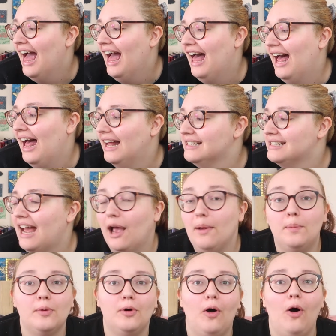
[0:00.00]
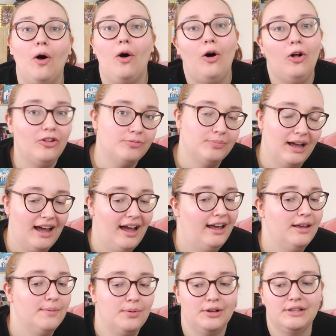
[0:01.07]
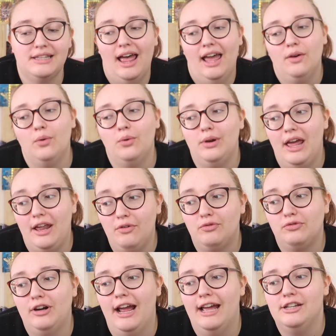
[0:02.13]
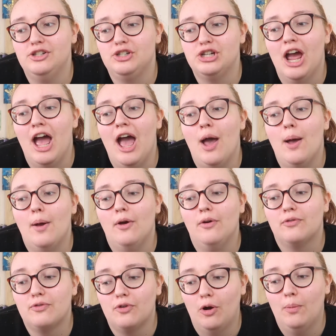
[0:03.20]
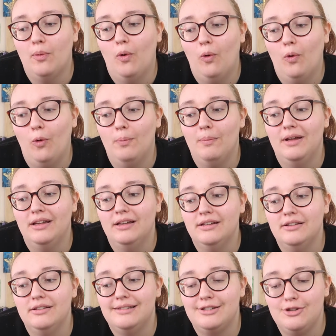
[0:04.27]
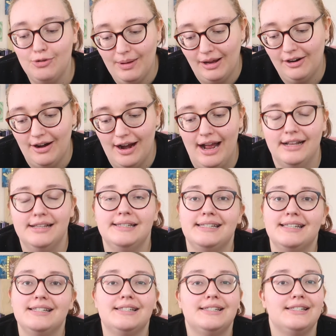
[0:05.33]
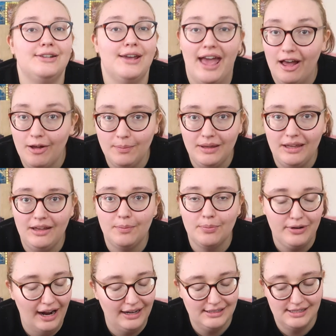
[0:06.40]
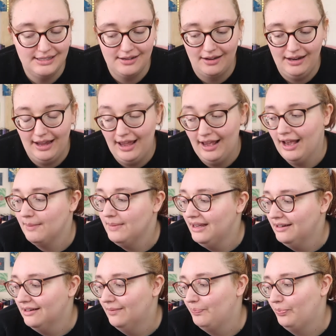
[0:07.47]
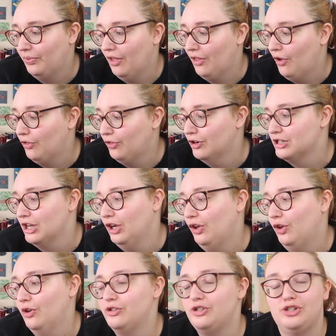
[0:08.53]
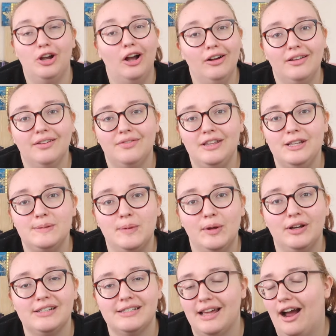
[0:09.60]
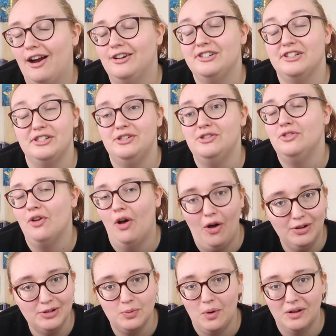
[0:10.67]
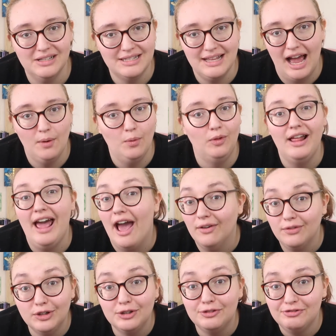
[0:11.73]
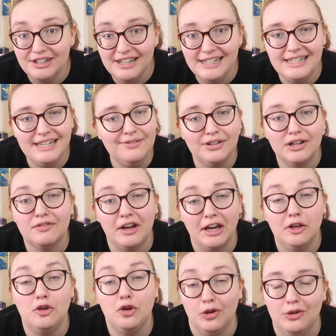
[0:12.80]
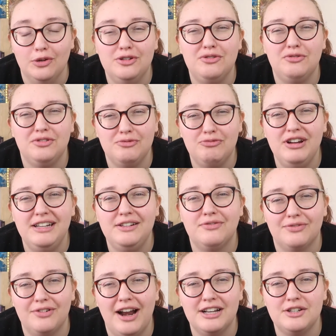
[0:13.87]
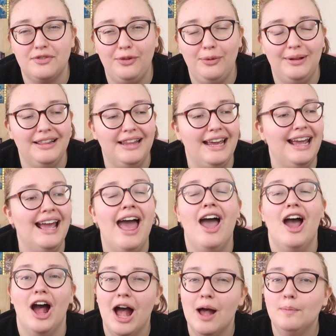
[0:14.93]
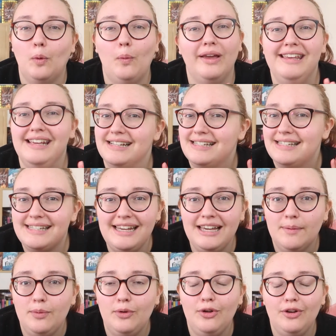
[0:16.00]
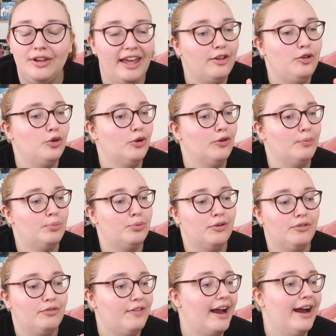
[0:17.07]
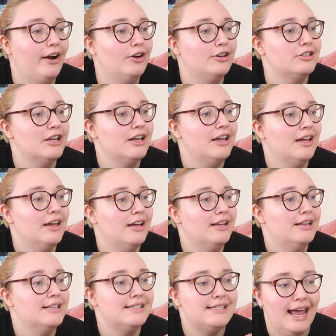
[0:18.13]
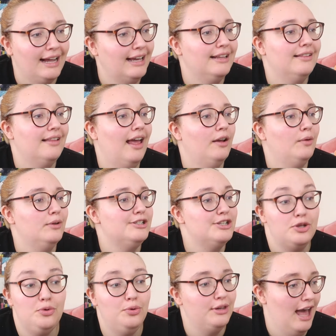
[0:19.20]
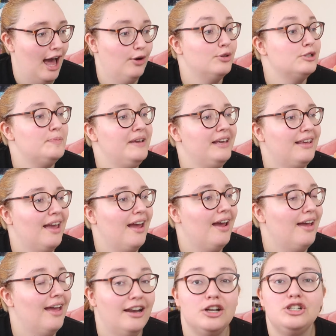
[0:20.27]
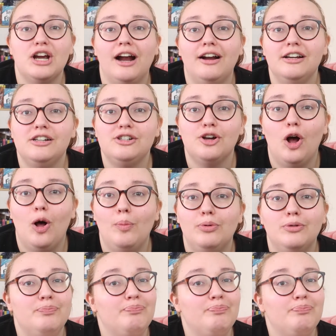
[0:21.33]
and I brought all of my books that I own in French from home to my grand's to help me practice studying. I mean, there's a good chunk of these books that are just not ones that I will ever read, even if I could read French fluently. But when you see a book in your preferred second language that you cannot speak yet in a charity shop,